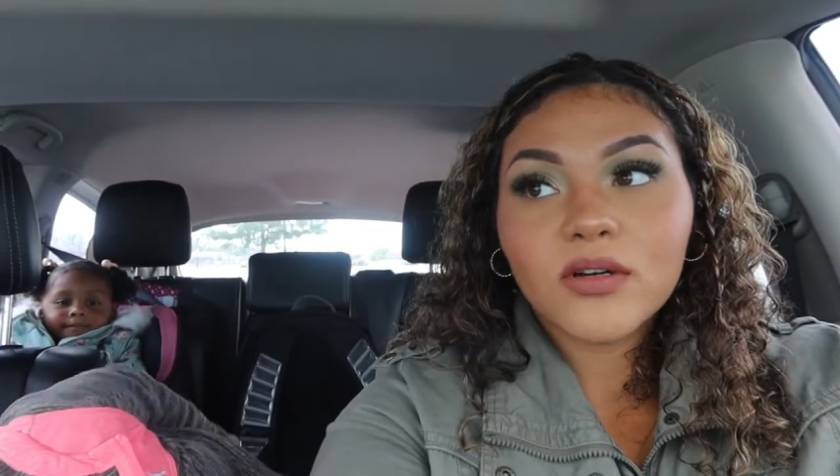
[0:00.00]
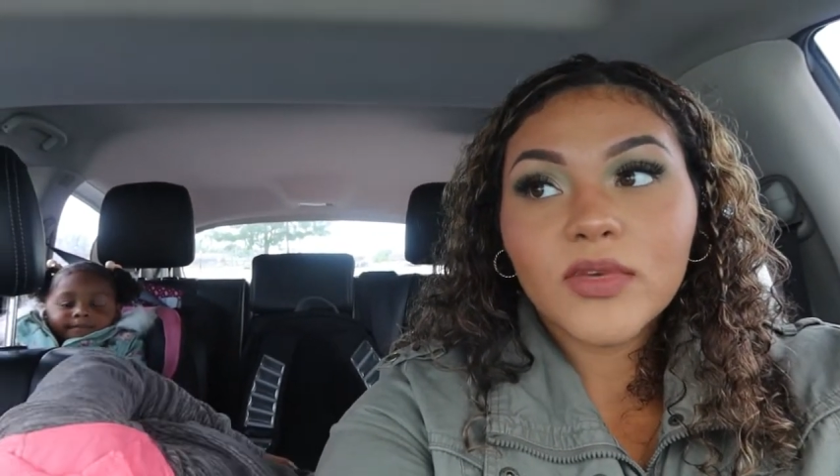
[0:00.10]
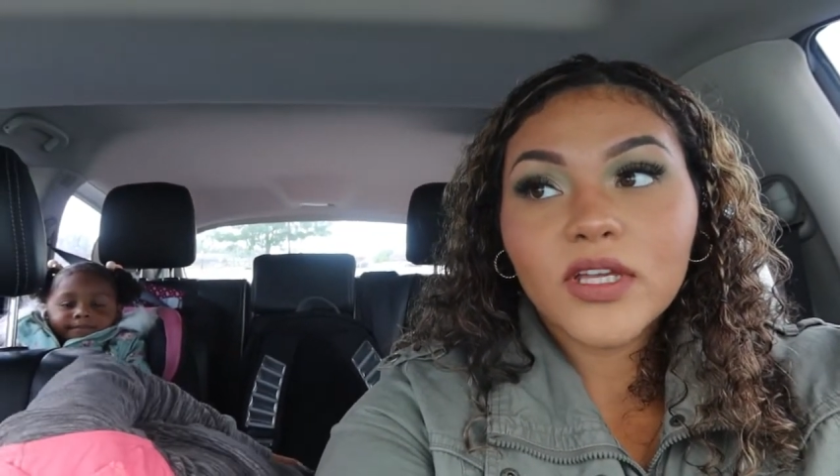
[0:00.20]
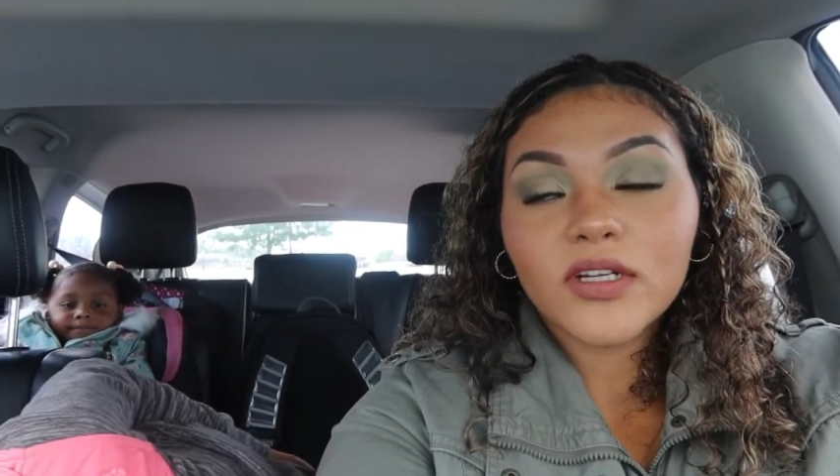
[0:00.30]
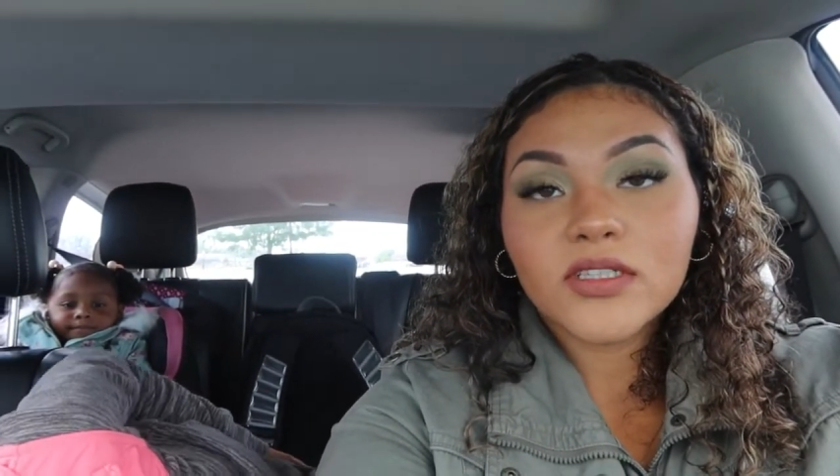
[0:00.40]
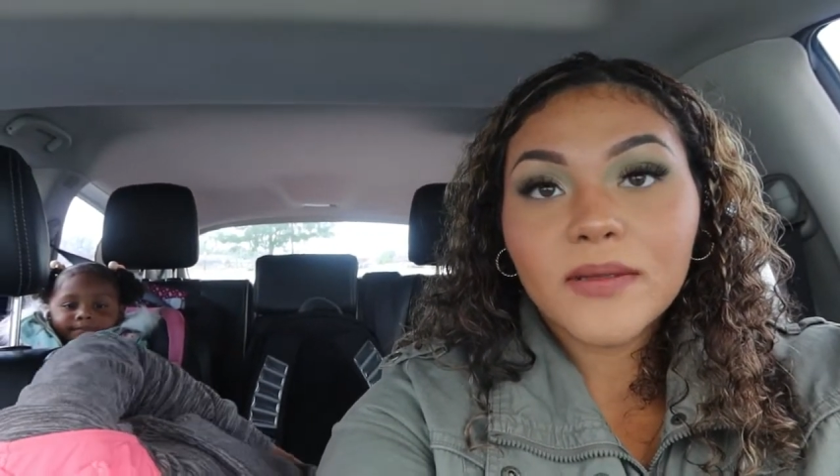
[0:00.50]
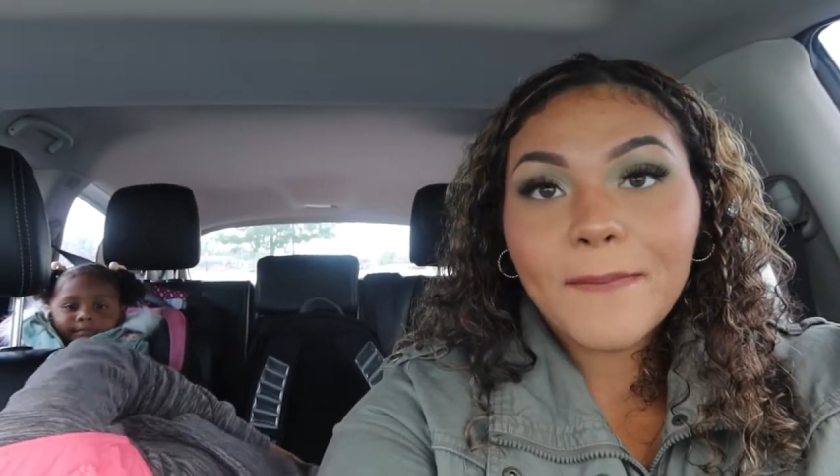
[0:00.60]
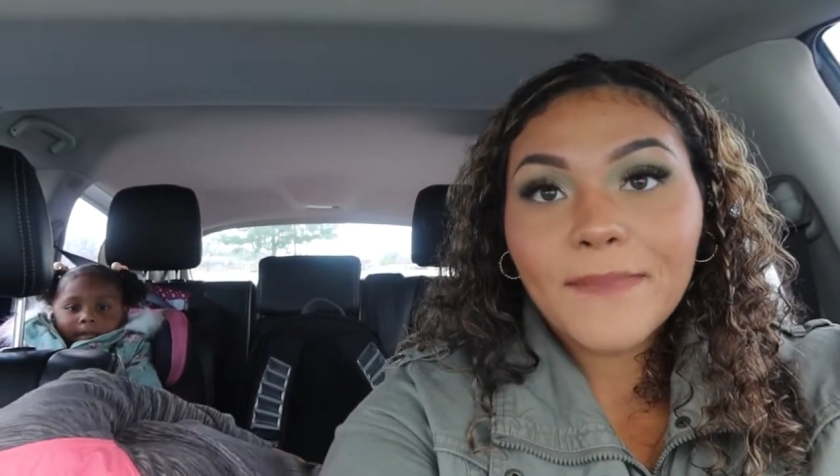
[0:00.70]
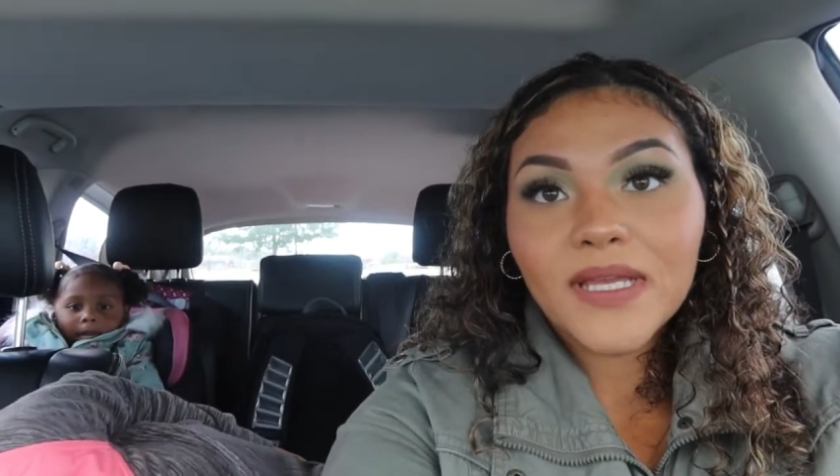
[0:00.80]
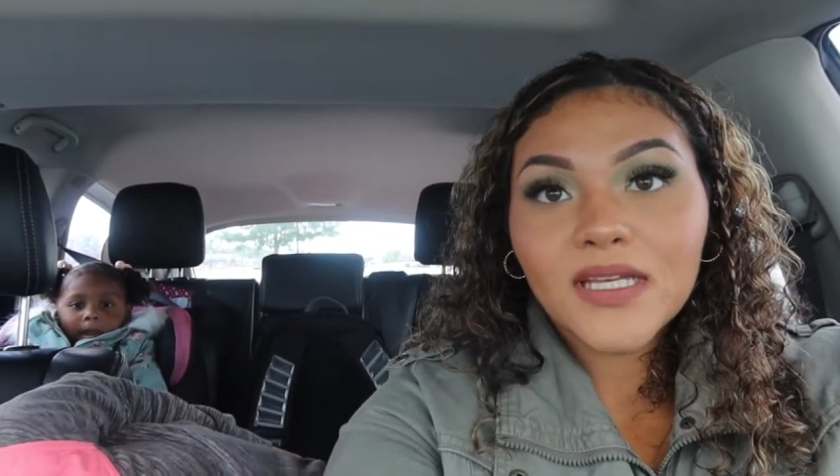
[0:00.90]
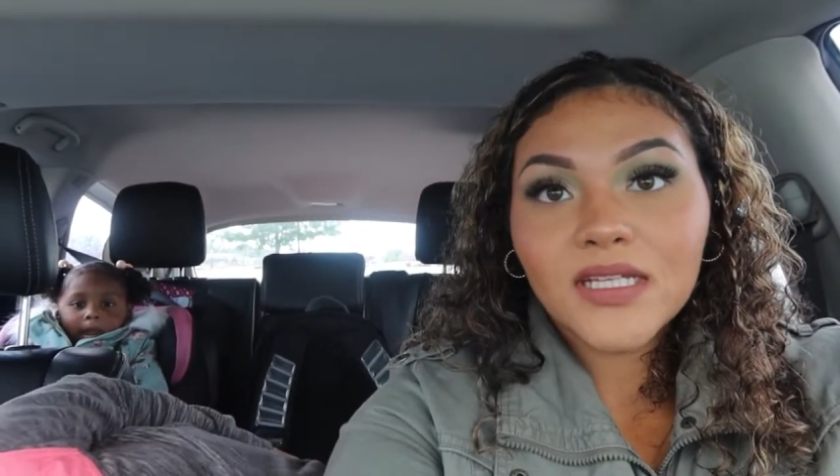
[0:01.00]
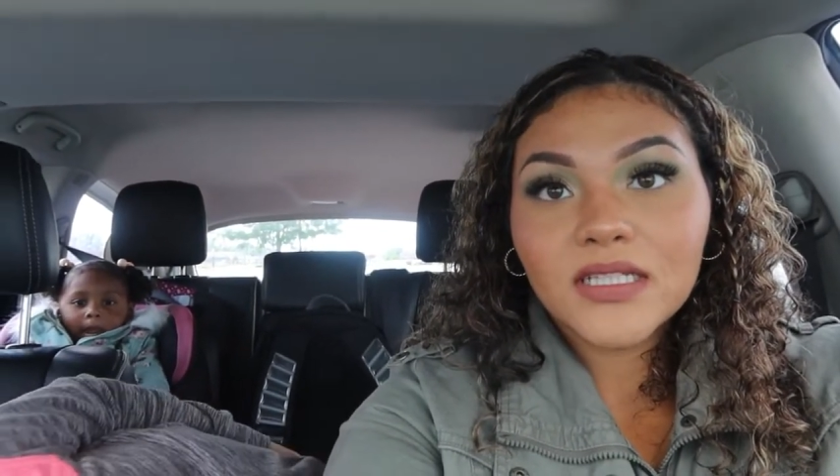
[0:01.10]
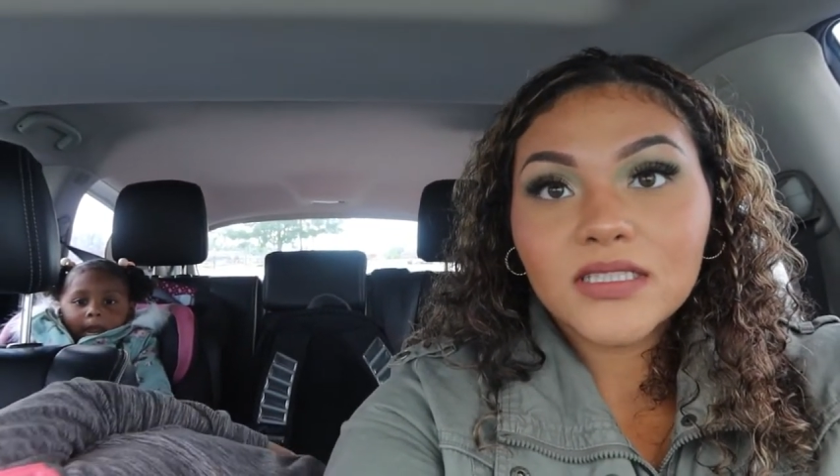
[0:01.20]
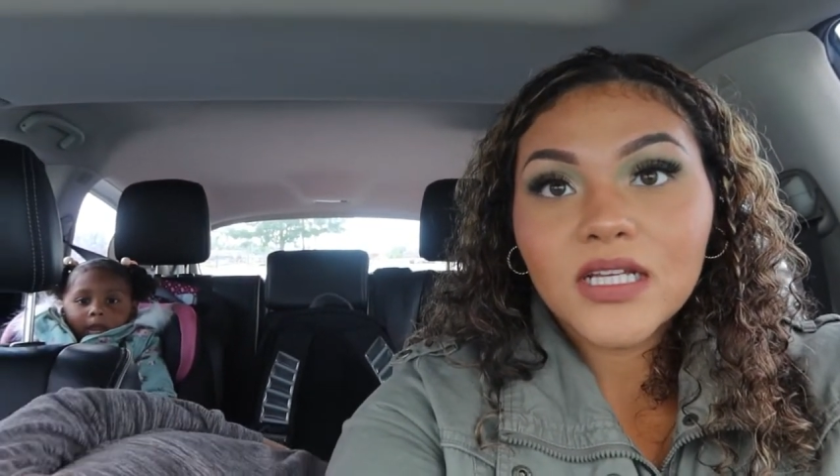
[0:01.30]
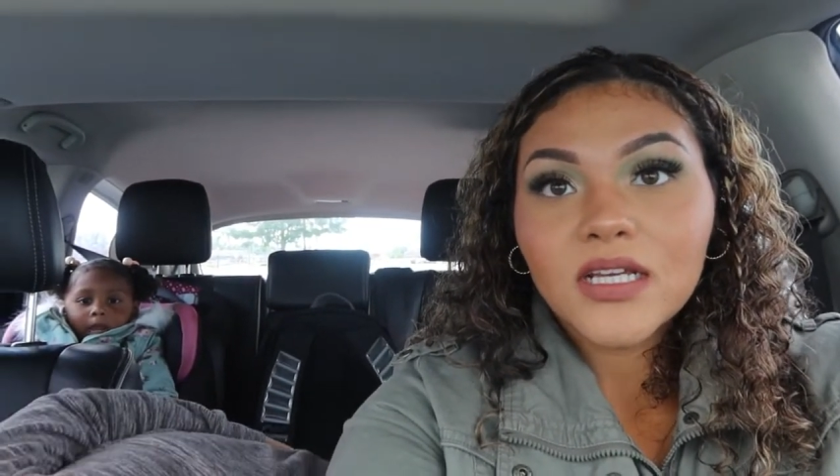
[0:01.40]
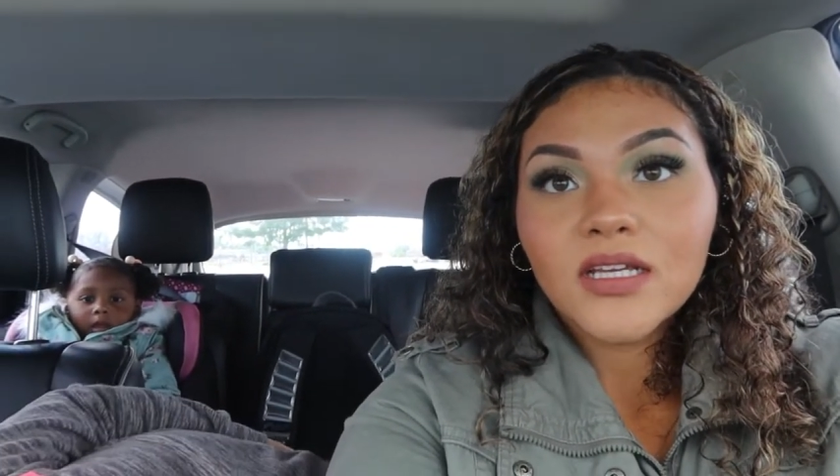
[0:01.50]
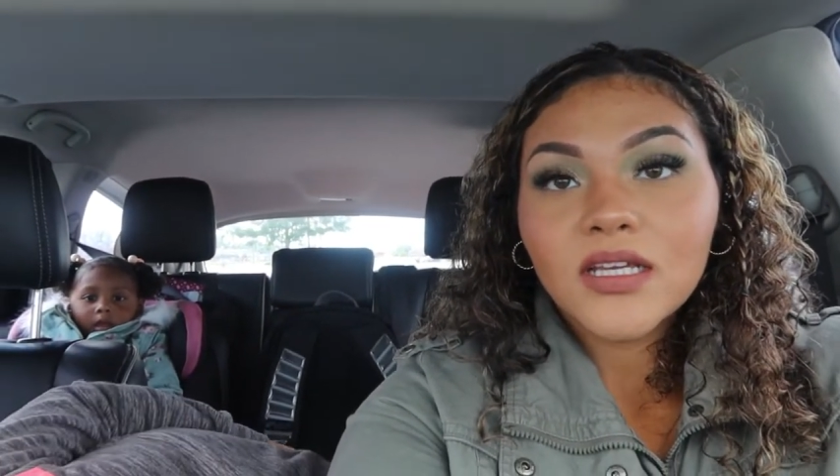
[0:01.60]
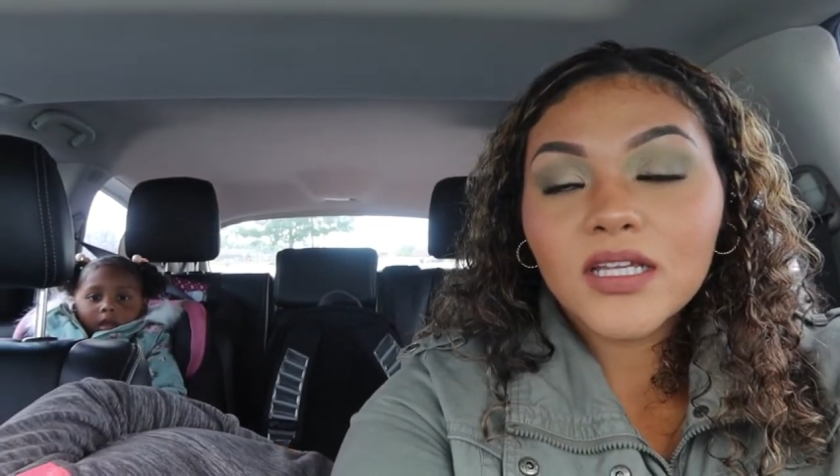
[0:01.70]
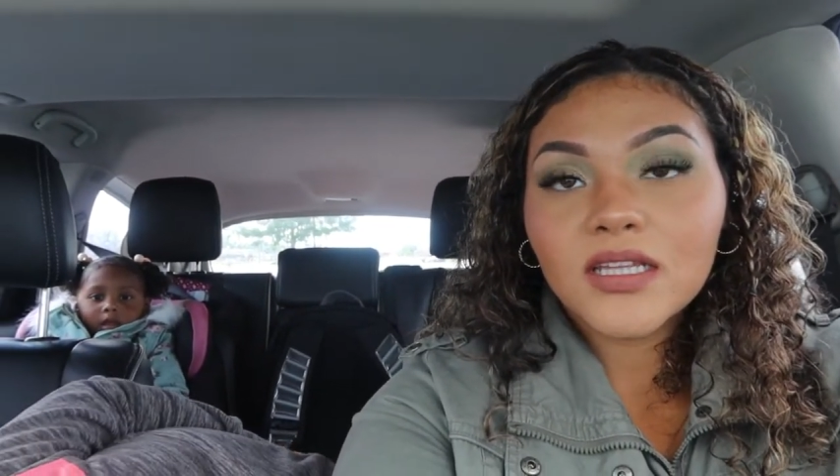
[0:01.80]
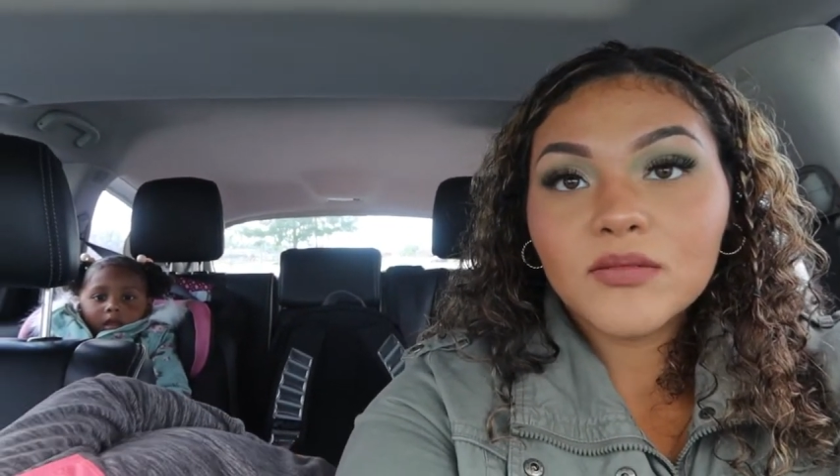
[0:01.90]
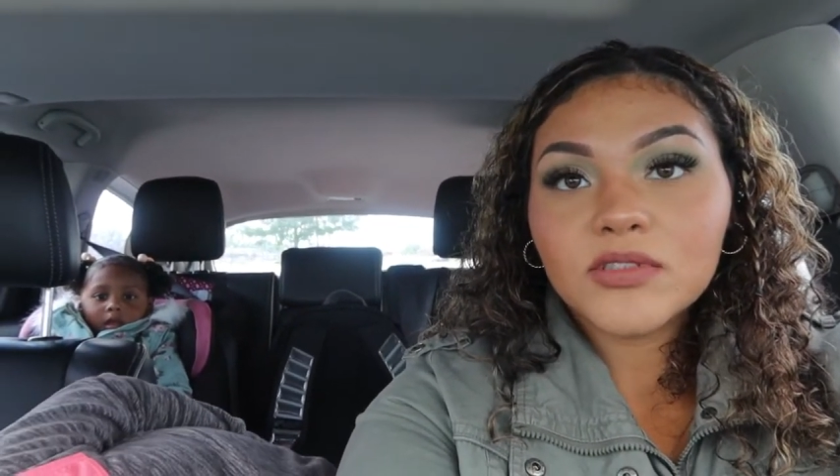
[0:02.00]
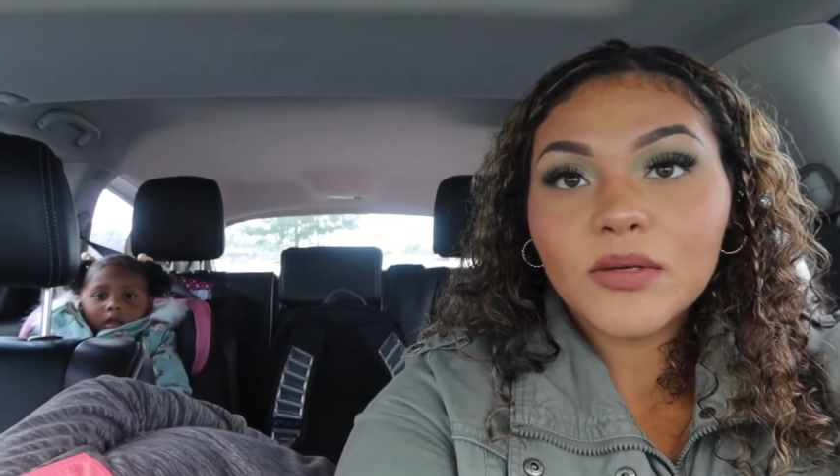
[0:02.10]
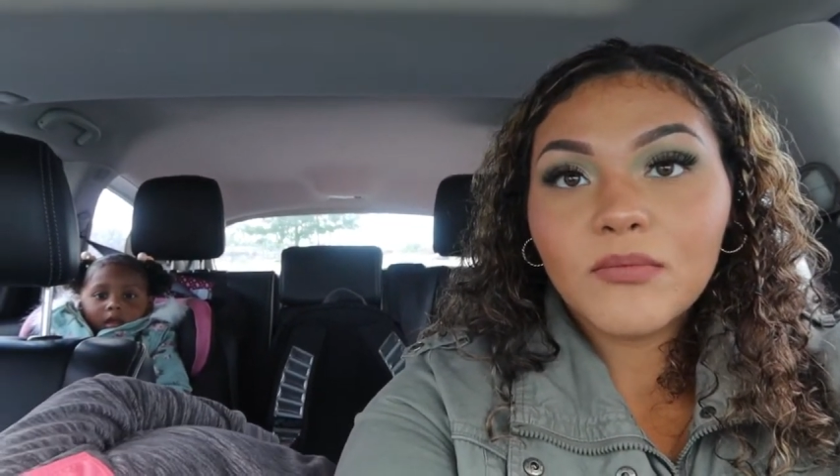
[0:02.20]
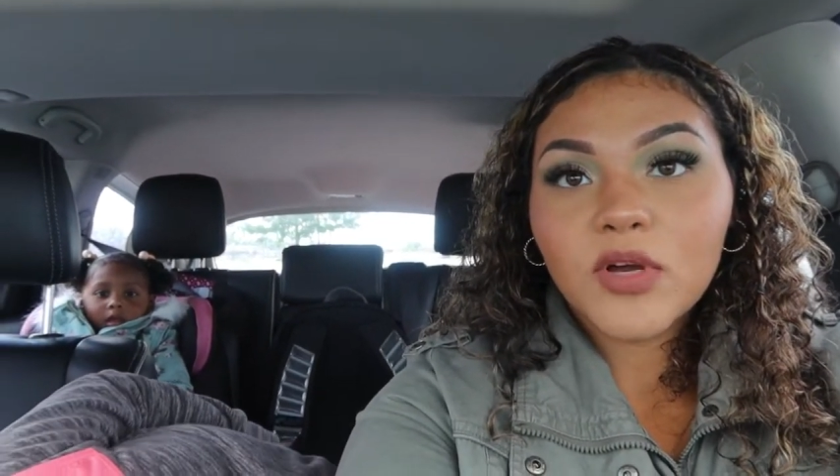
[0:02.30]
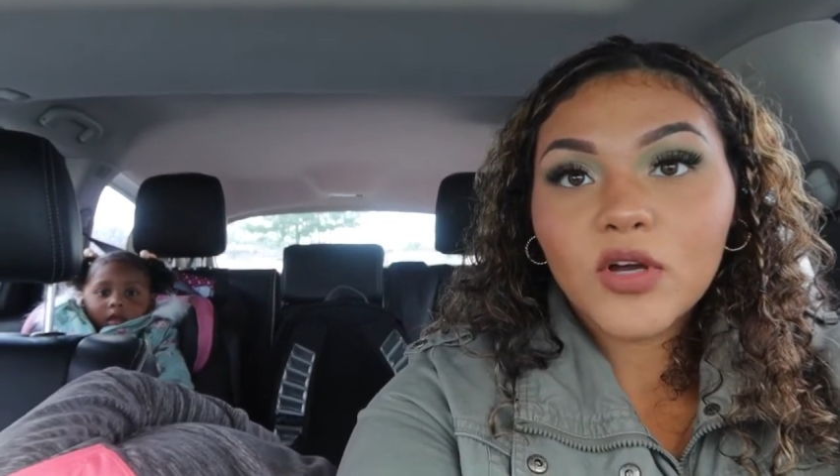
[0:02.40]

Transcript: I'm gonna get her some beads, get them some